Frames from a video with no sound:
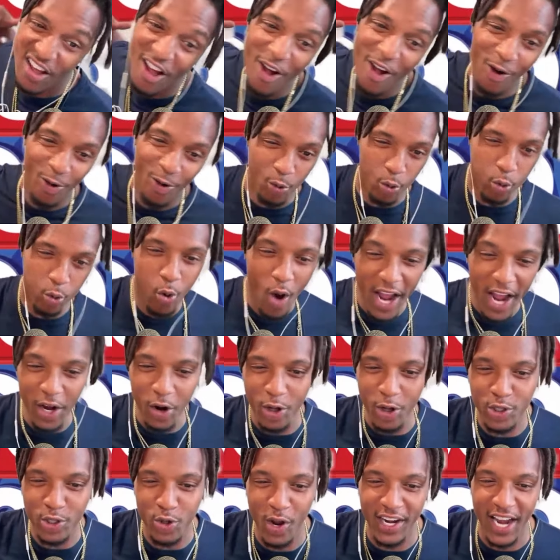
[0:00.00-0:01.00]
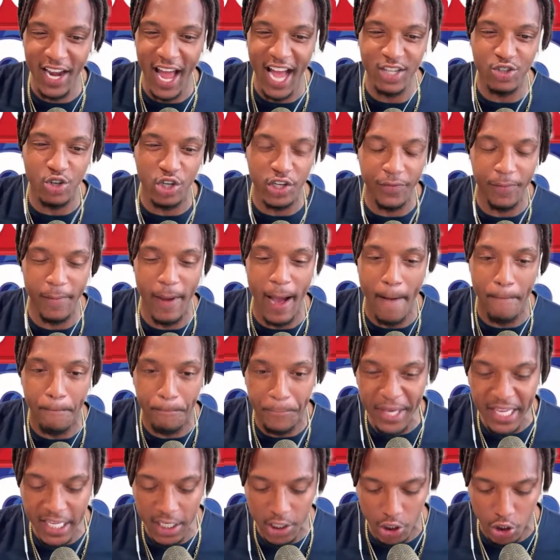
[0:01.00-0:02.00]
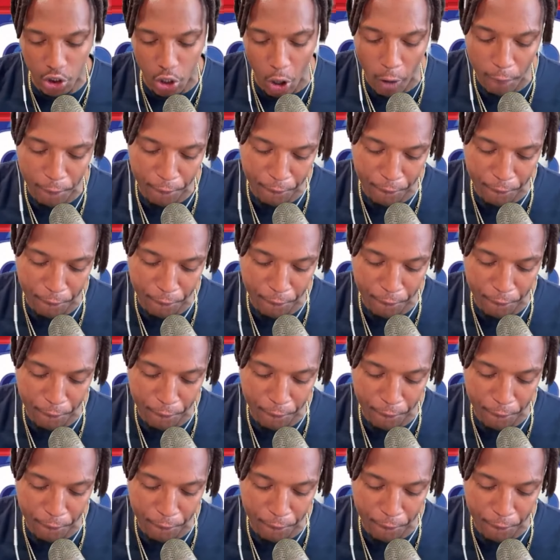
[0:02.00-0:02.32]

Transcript: right on twenty-nine Street, my peak, bro.